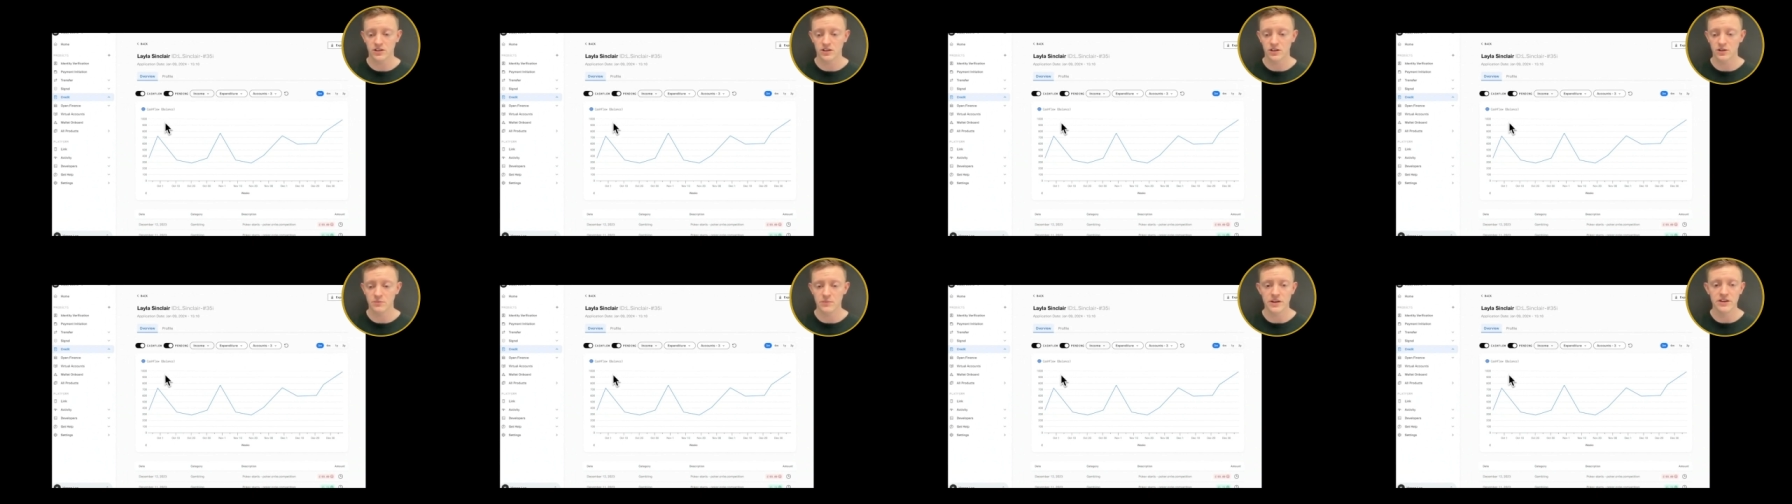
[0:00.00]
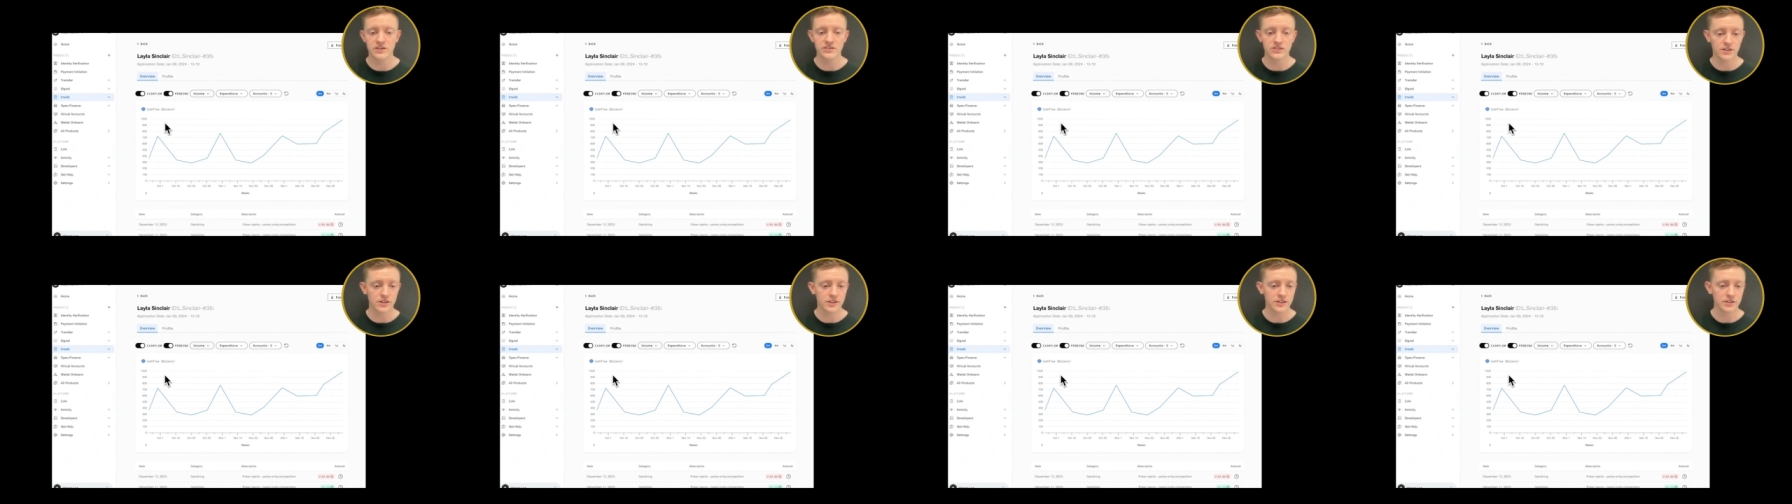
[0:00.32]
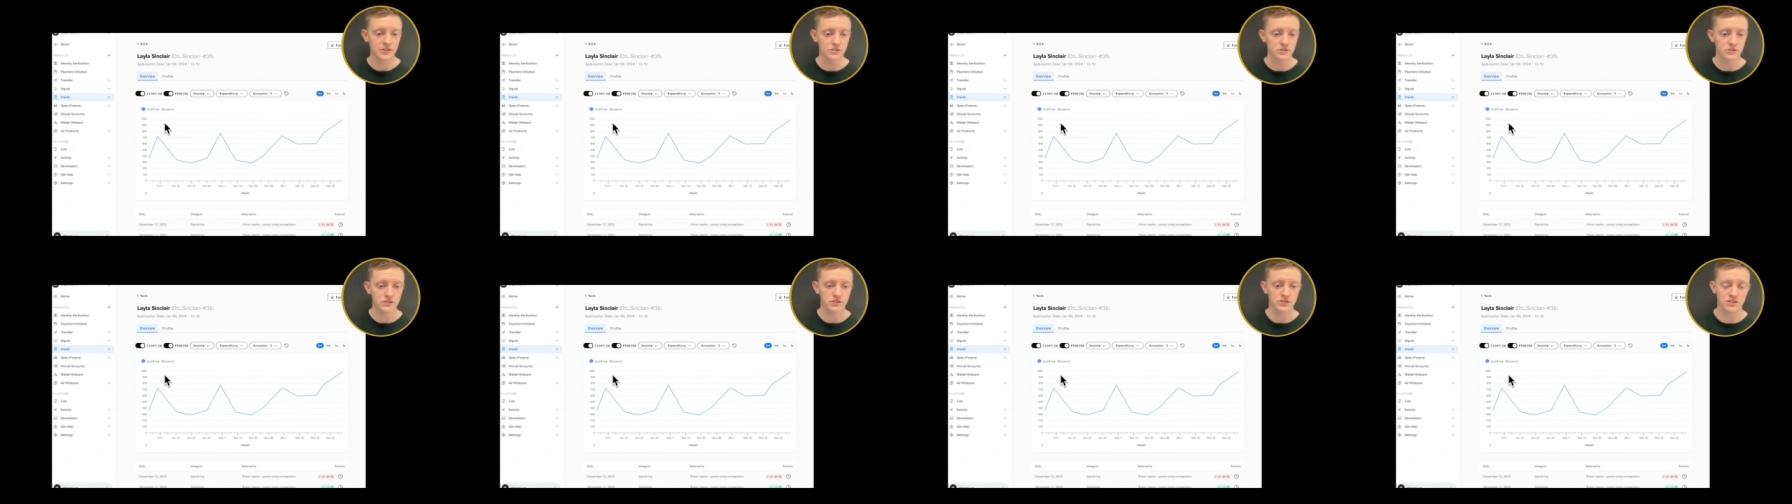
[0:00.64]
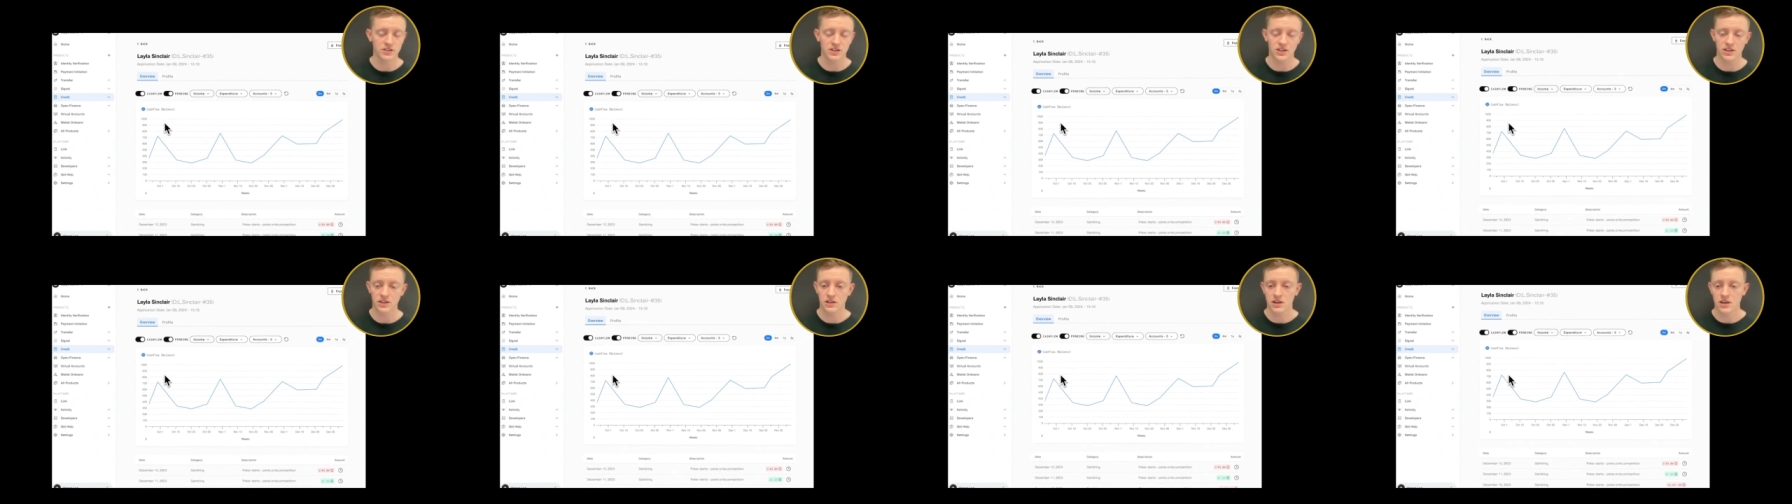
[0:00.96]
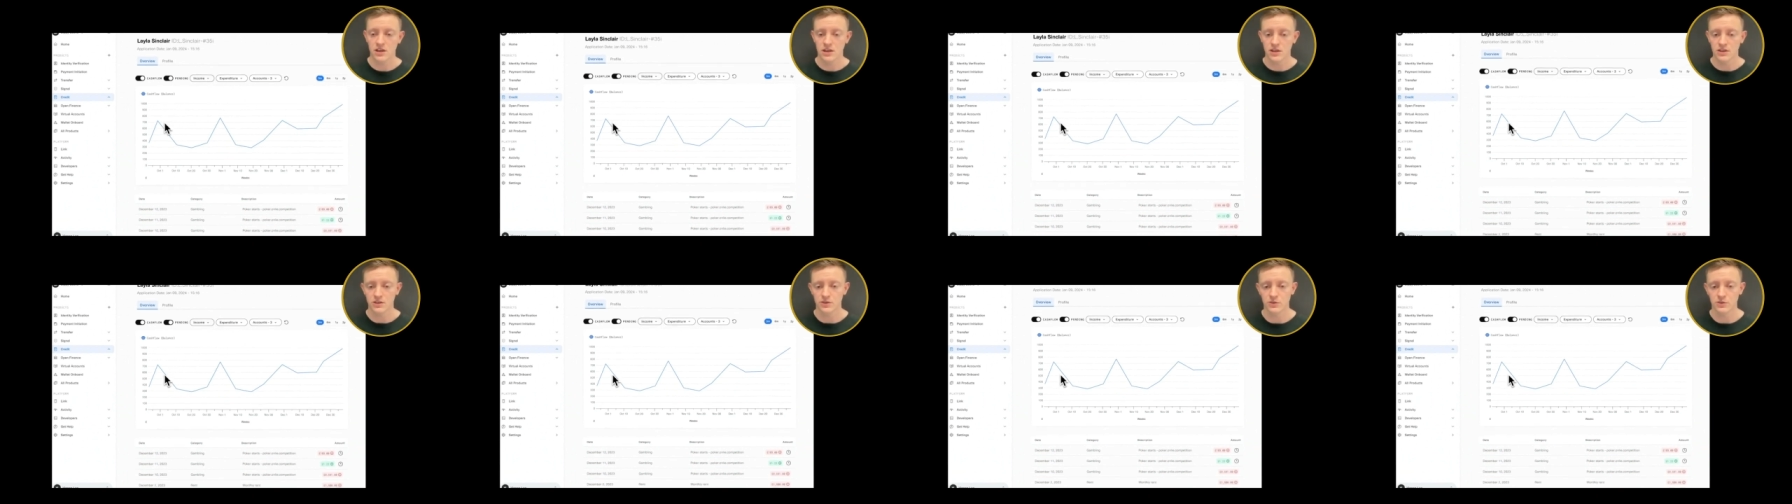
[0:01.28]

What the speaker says: and immediately you can see that